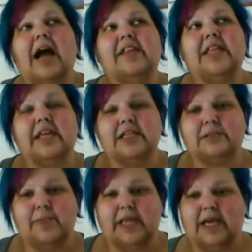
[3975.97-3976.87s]
I think
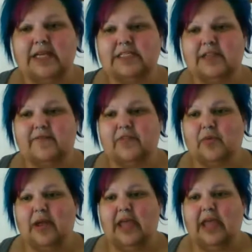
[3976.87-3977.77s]
it's because of
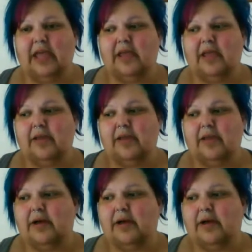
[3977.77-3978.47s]
the way,